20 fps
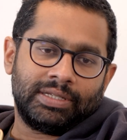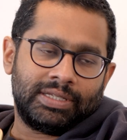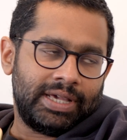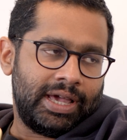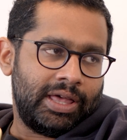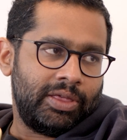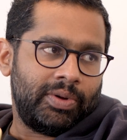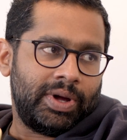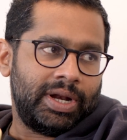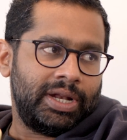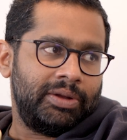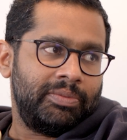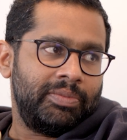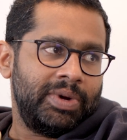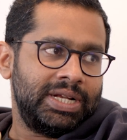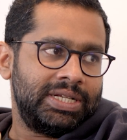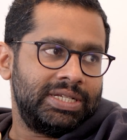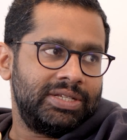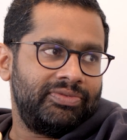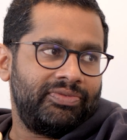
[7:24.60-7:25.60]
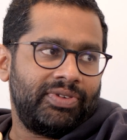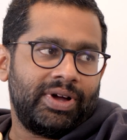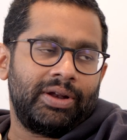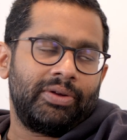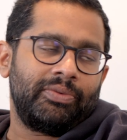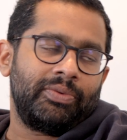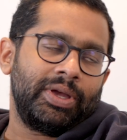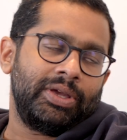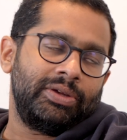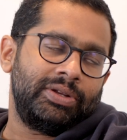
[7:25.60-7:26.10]
the other one an emergency
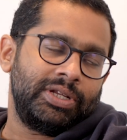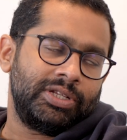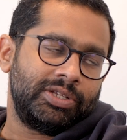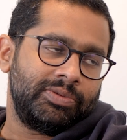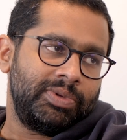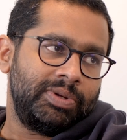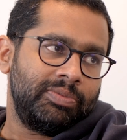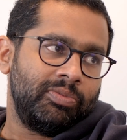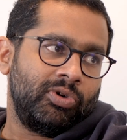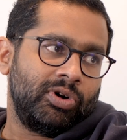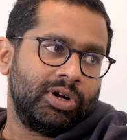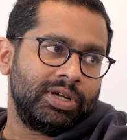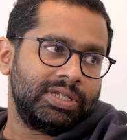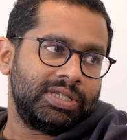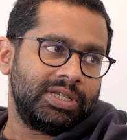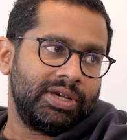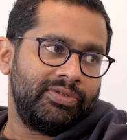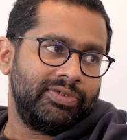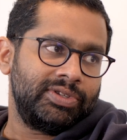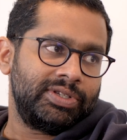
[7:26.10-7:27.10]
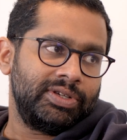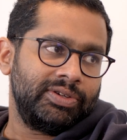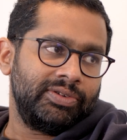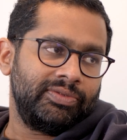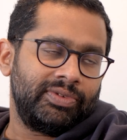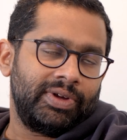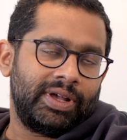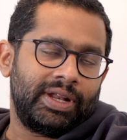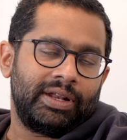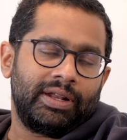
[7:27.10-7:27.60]
fund where you need to be more
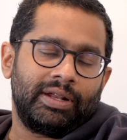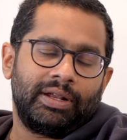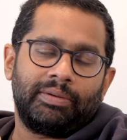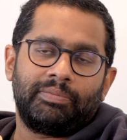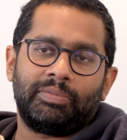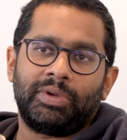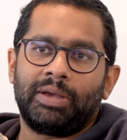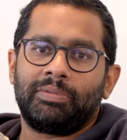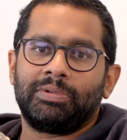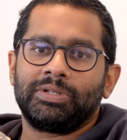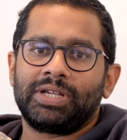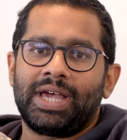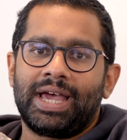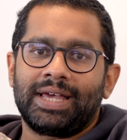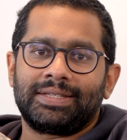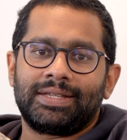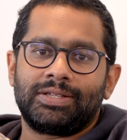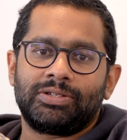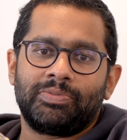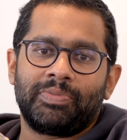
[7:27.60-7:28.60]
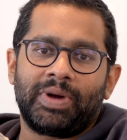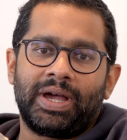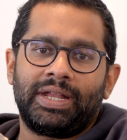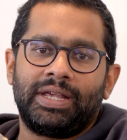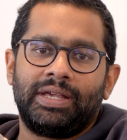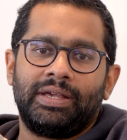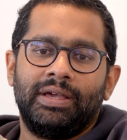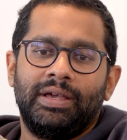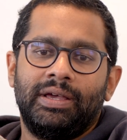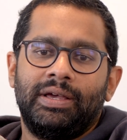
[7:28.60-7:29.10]
conservative and be able to access your
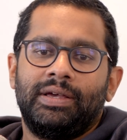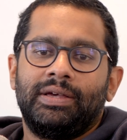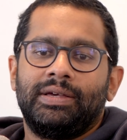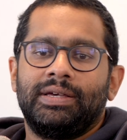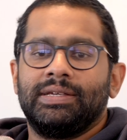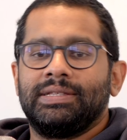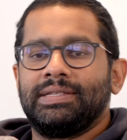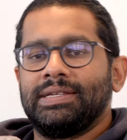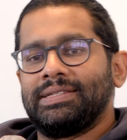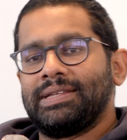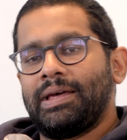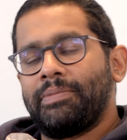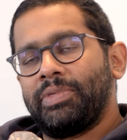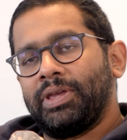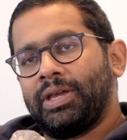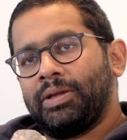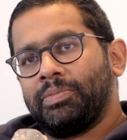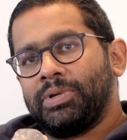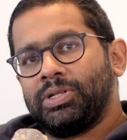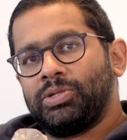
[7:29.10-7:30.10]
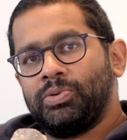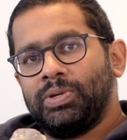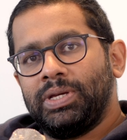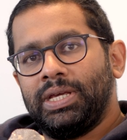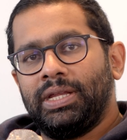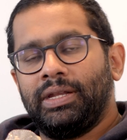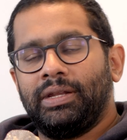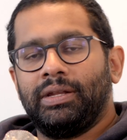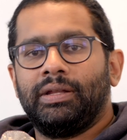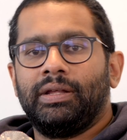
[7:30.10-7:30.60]
money? Is there something in
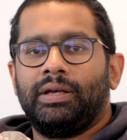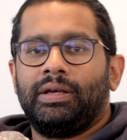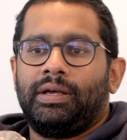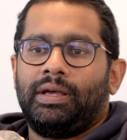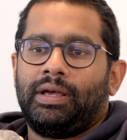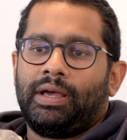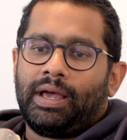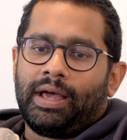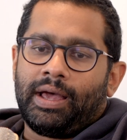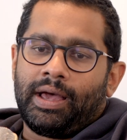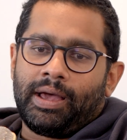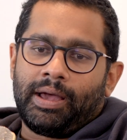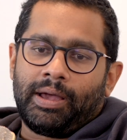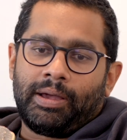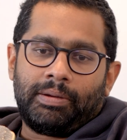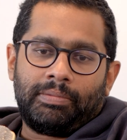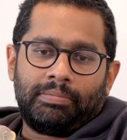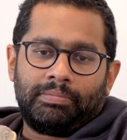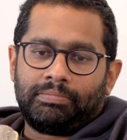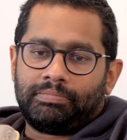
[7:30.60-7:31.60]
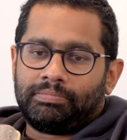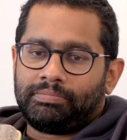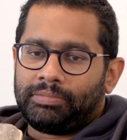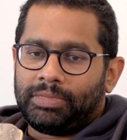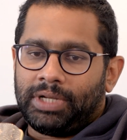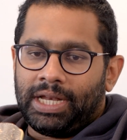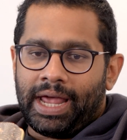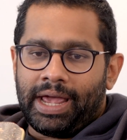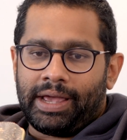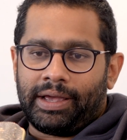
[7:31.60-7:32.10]
between,
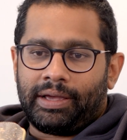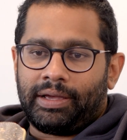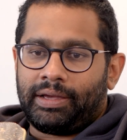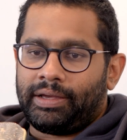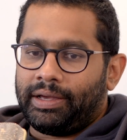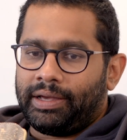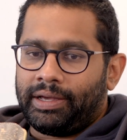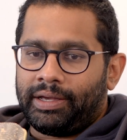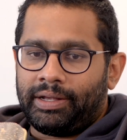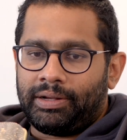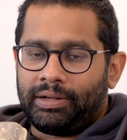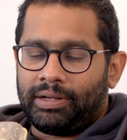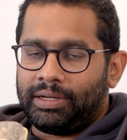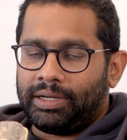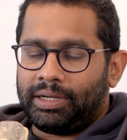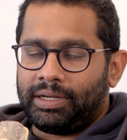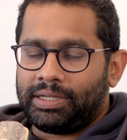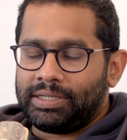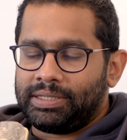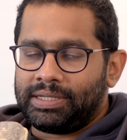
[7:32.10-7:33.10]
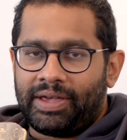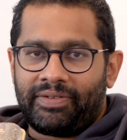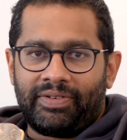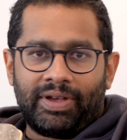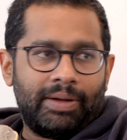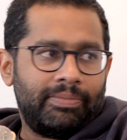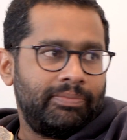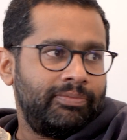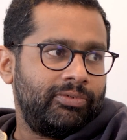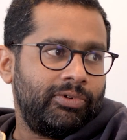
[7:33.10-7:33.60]
like saving
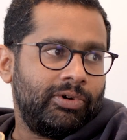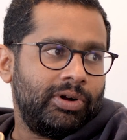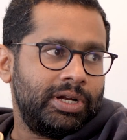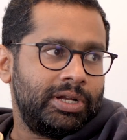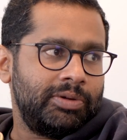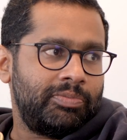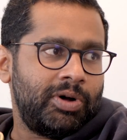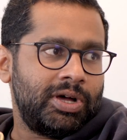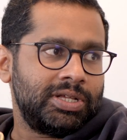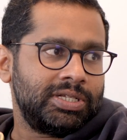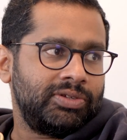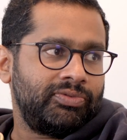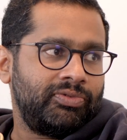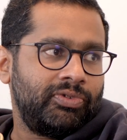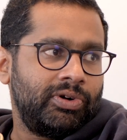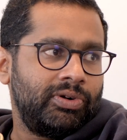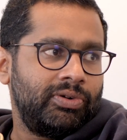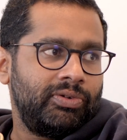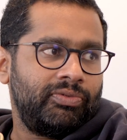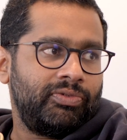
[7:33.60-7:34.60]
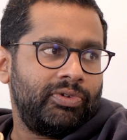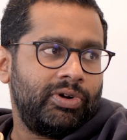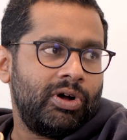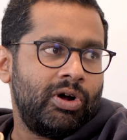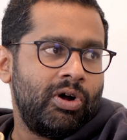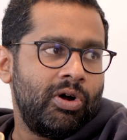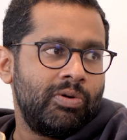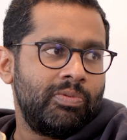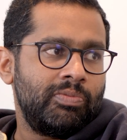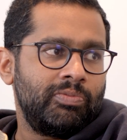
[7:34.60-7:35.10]
up for a deposit for a
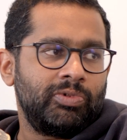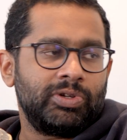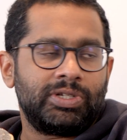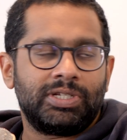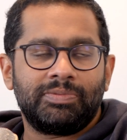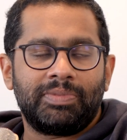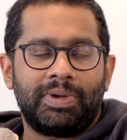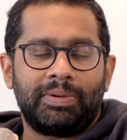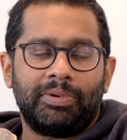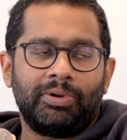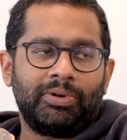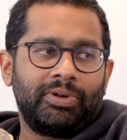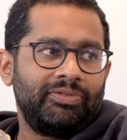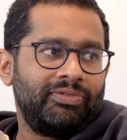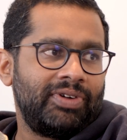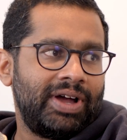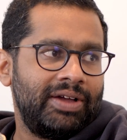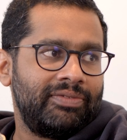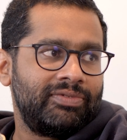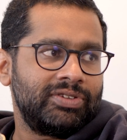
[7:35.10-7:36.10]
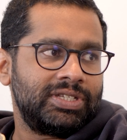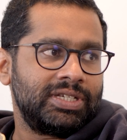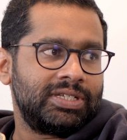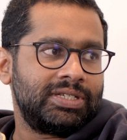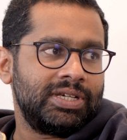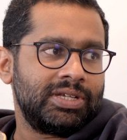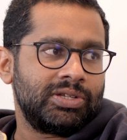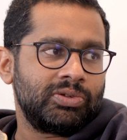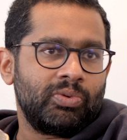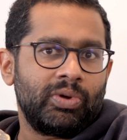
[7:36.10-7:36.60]
home, which is maybe only 5 or
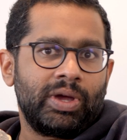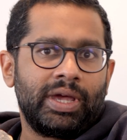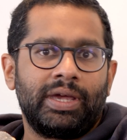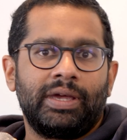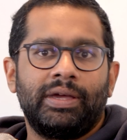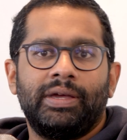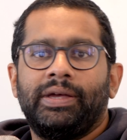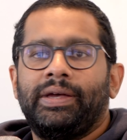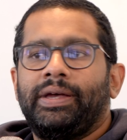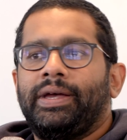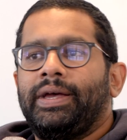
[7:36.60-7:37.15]
6 years away?